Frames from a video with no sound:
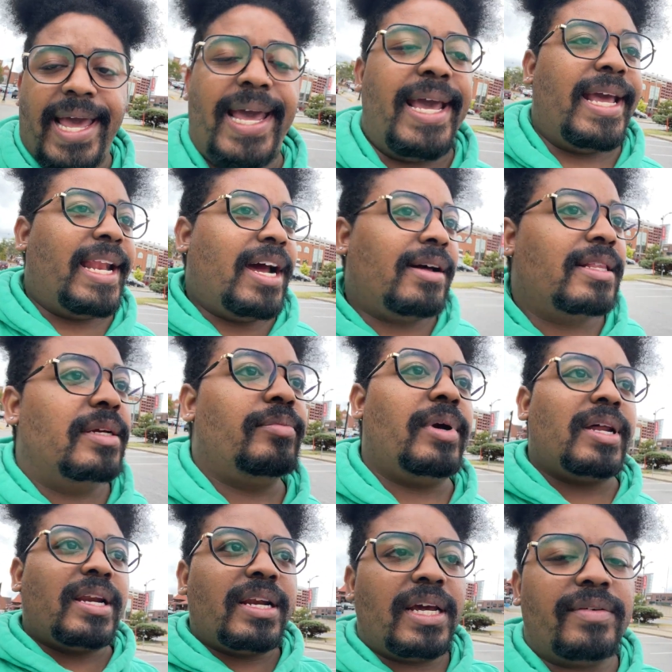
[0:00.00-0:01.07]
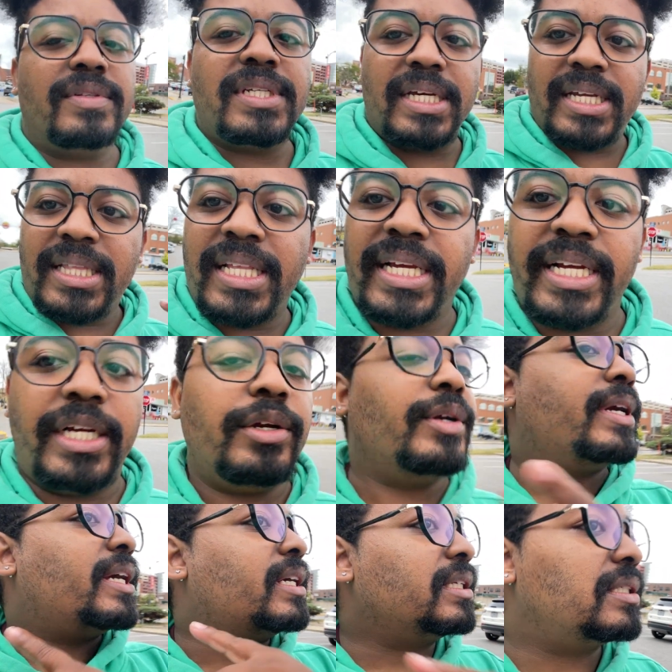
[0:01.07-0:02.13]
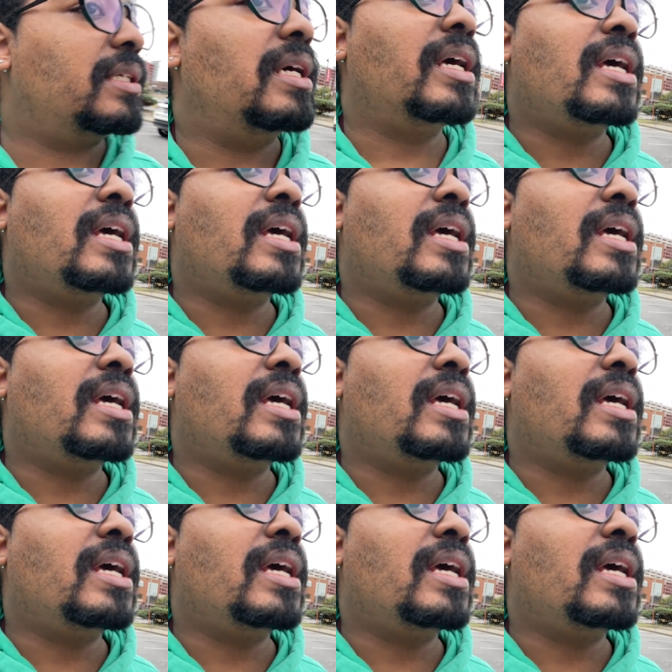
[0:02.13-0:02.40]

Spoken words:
and I only brought enough to get the earrings.